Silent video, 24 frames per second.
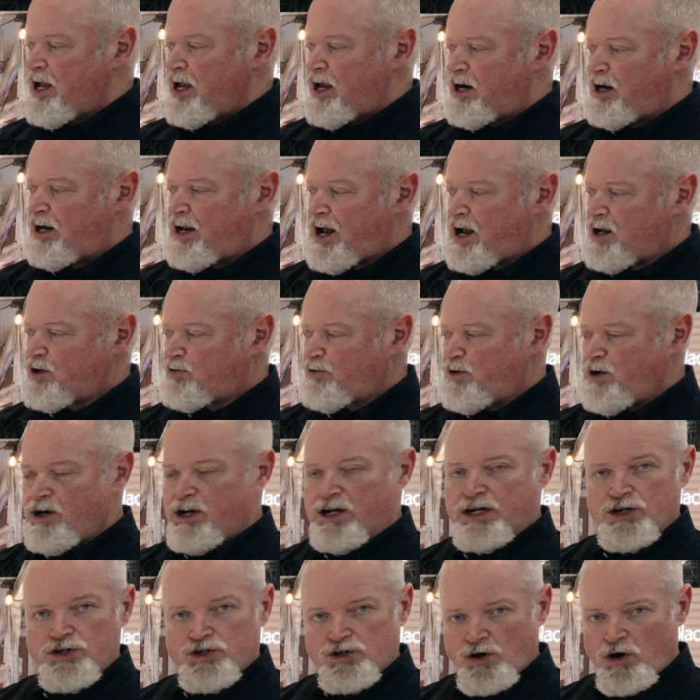It allows for you
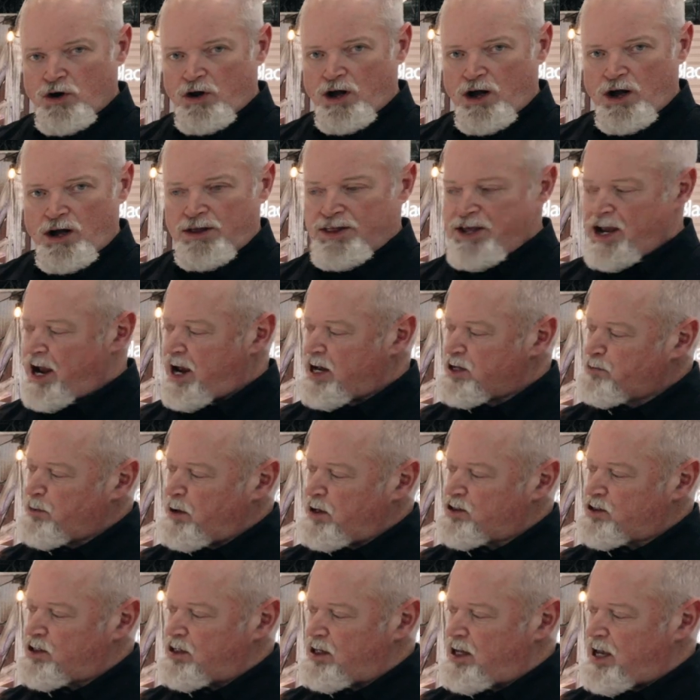to control all the
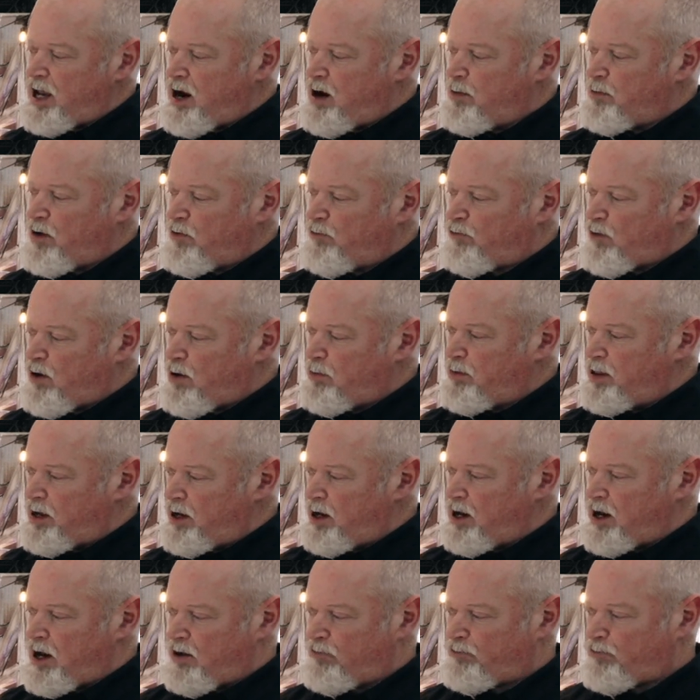aspects of the camera from
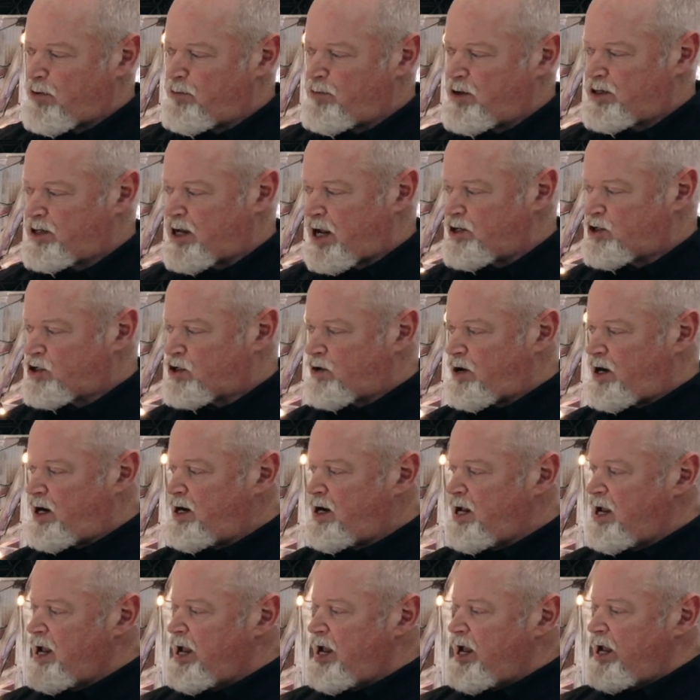the
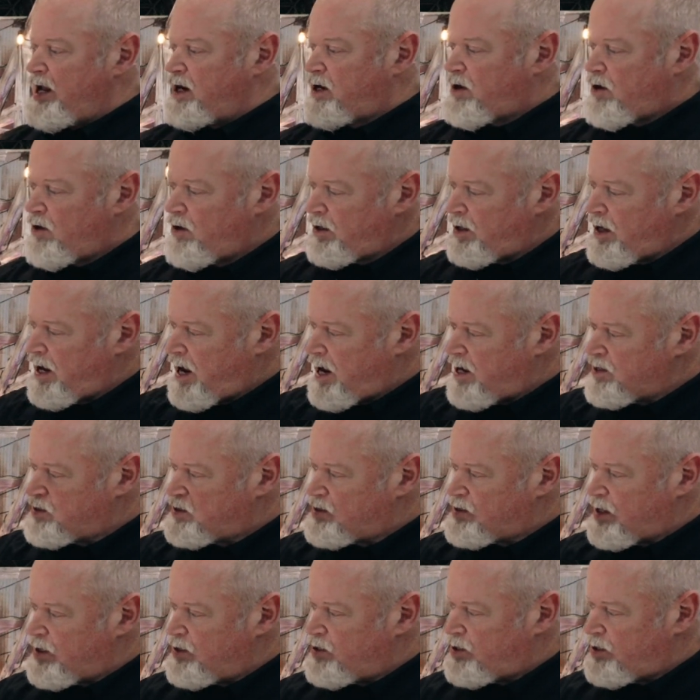touchscreen. It currently has a
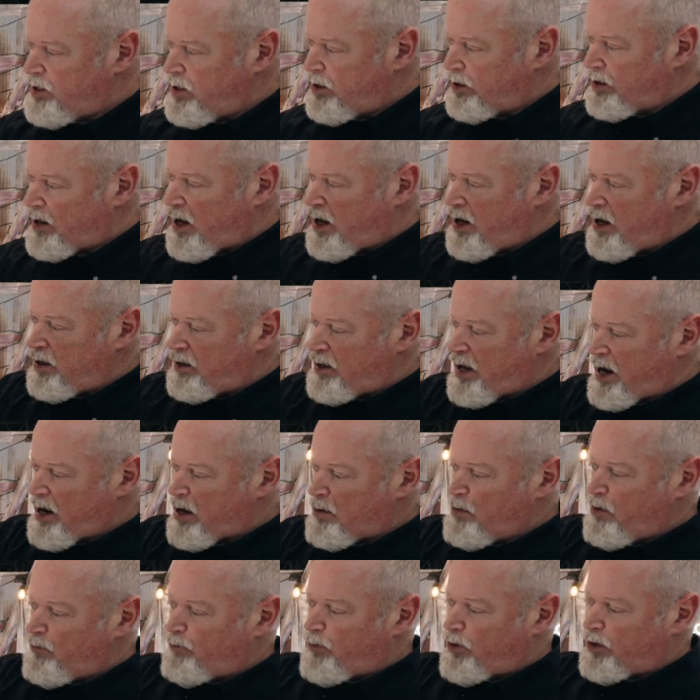sun shield on it that
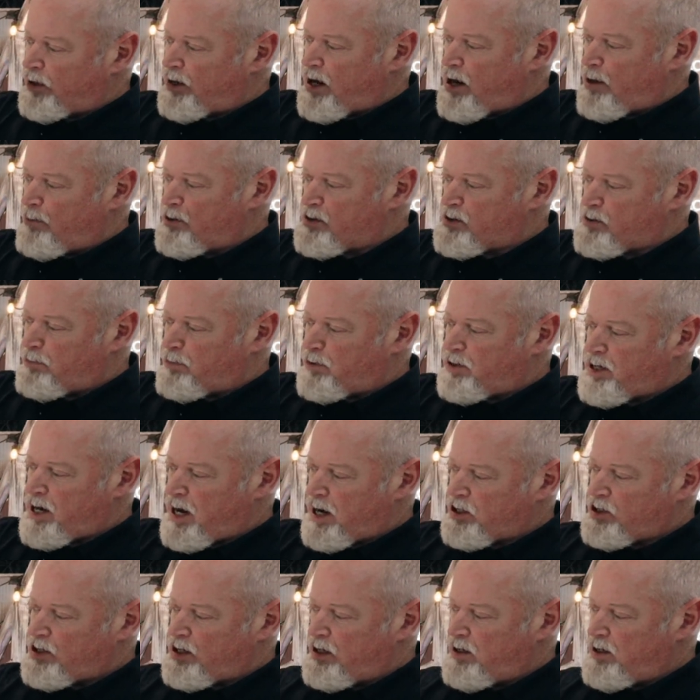can be folded up as a
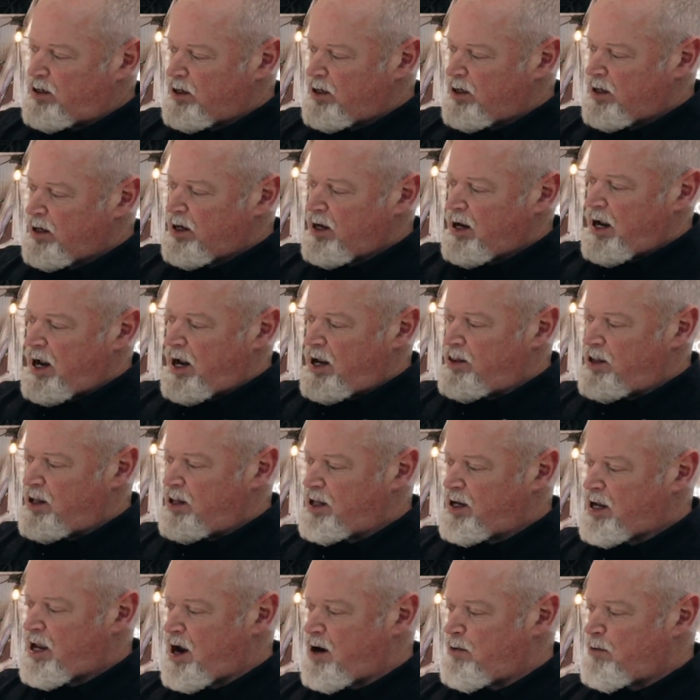protection, and then
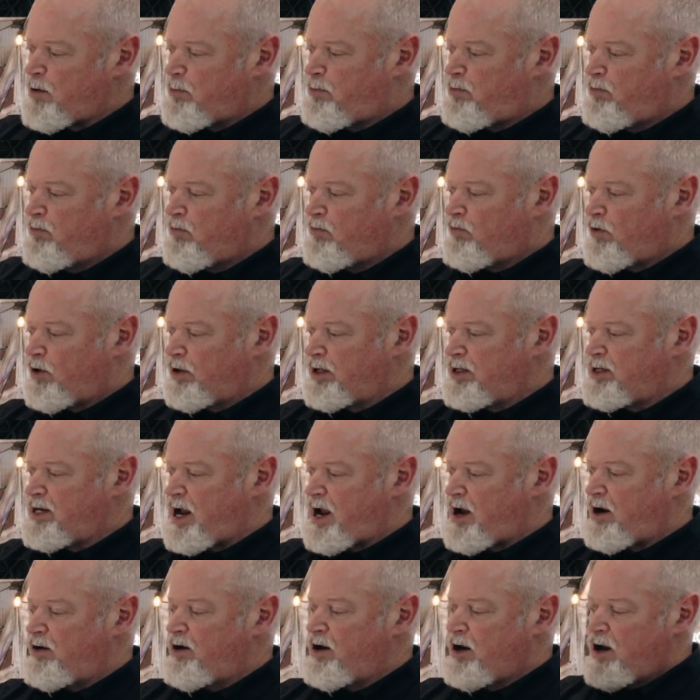the camera folded
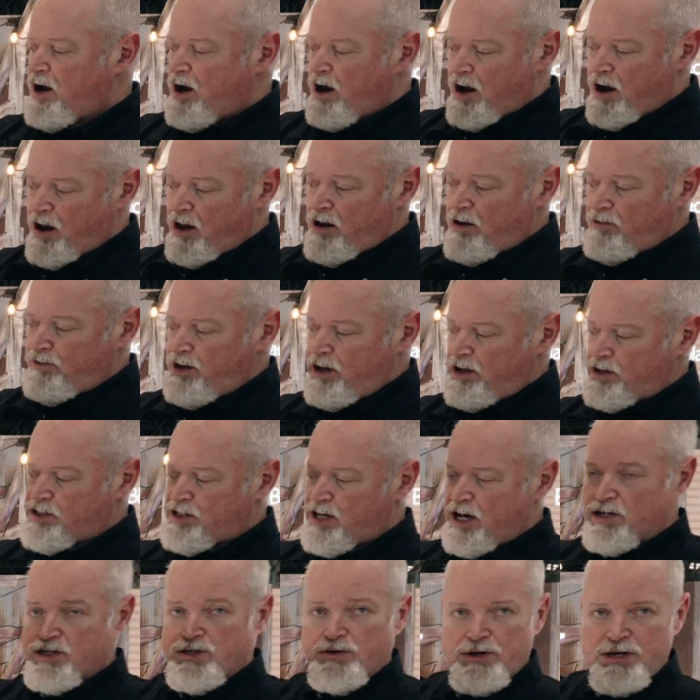down. All of the
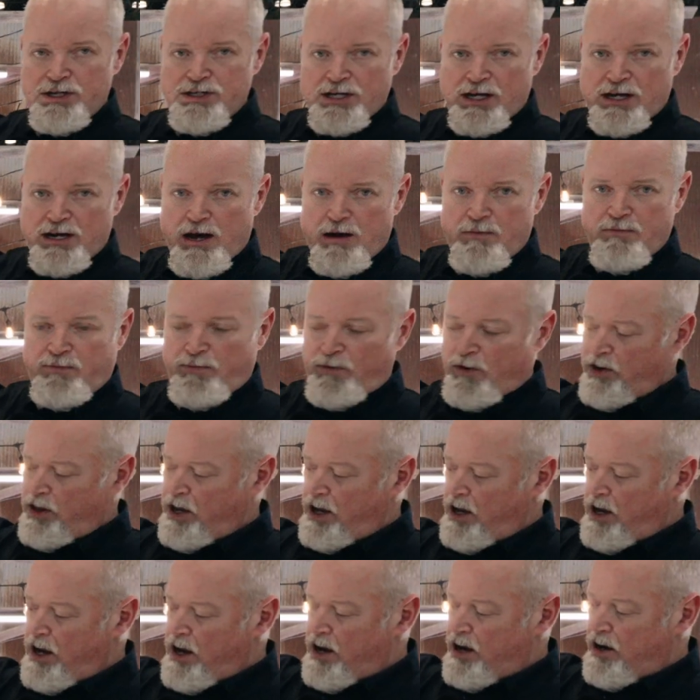accessories that come for
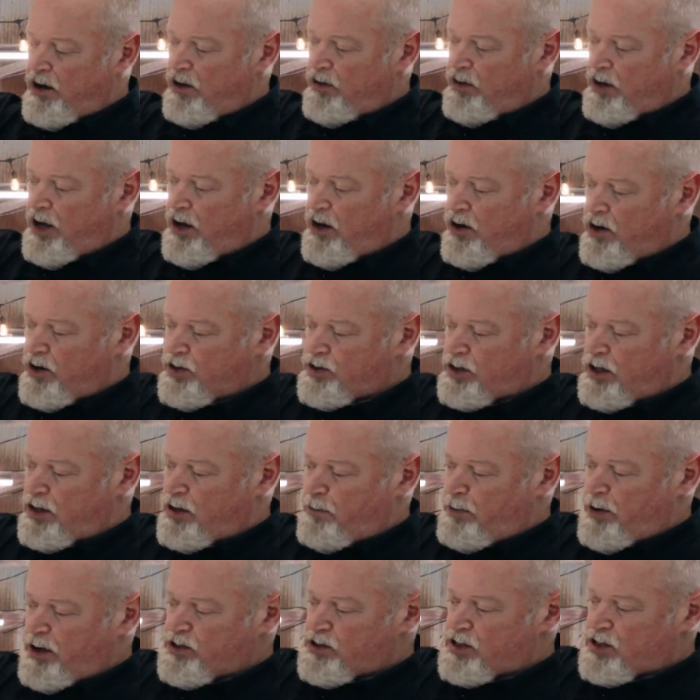the Ursa and
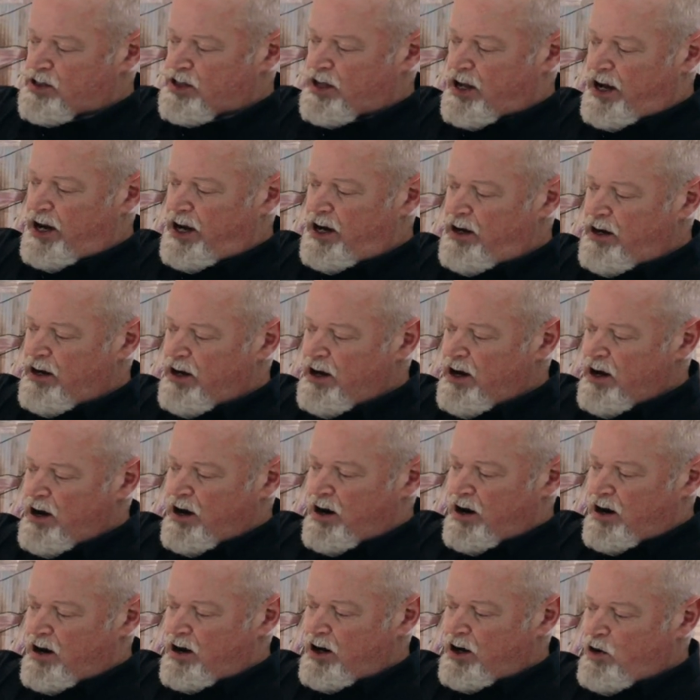the PYXIS line
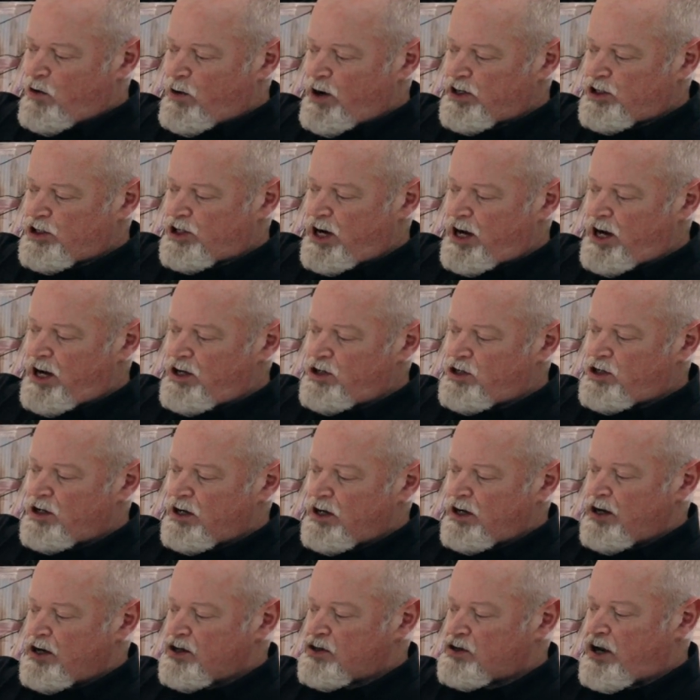are quick change,
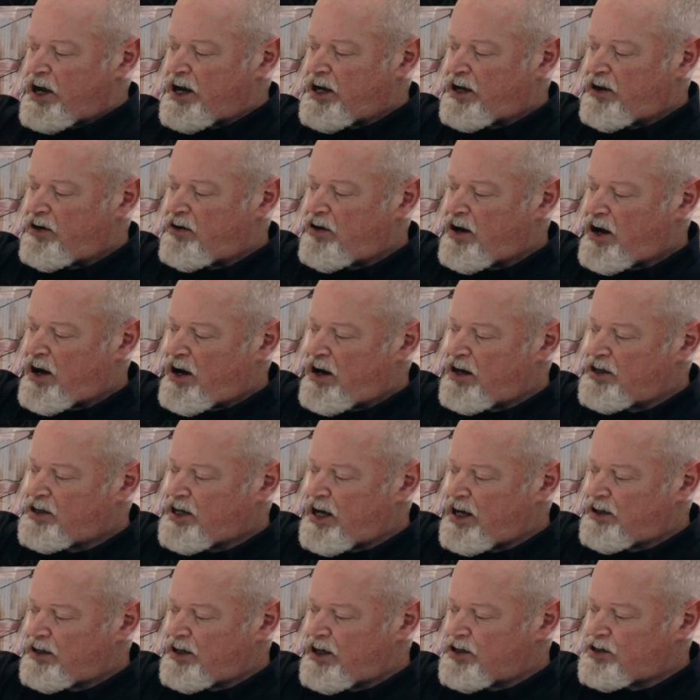so I can
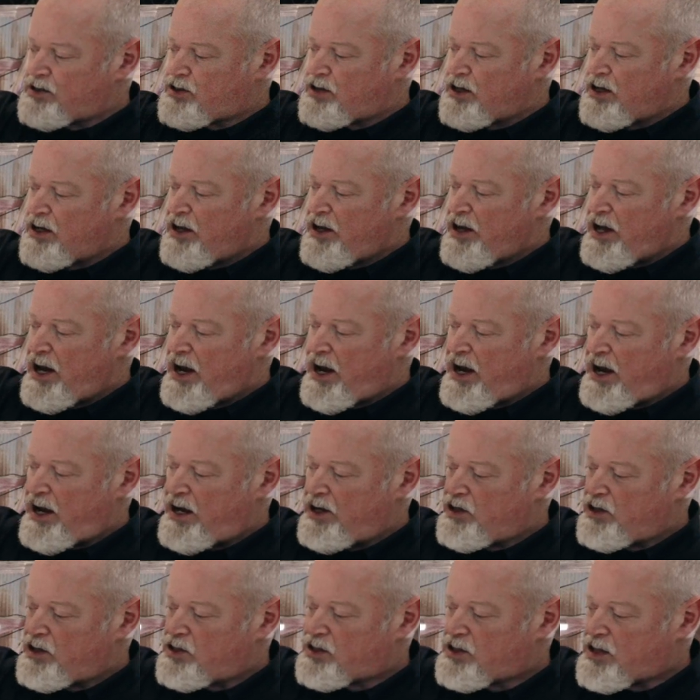take this
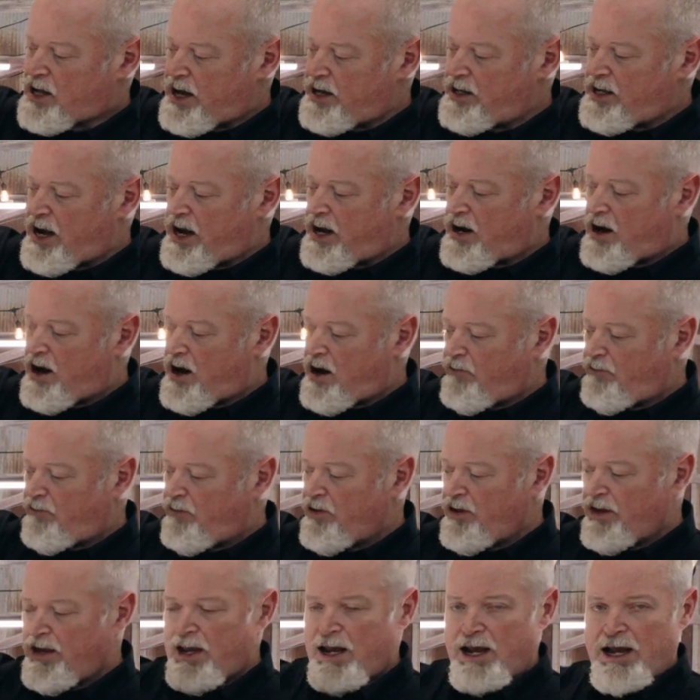and just slide that off
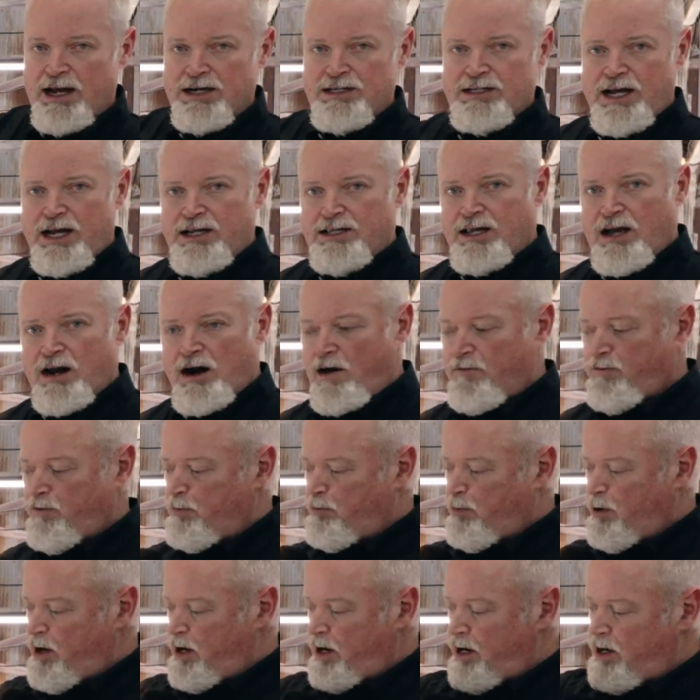and take that off
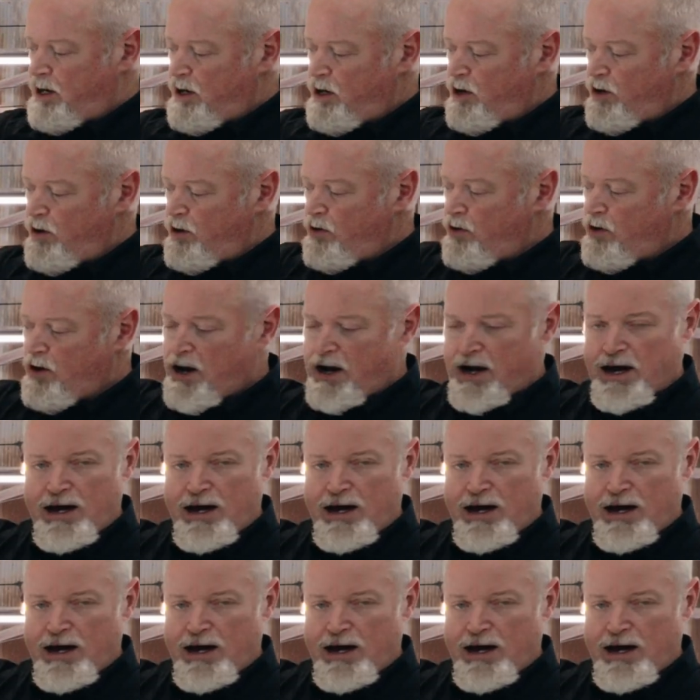and put in a new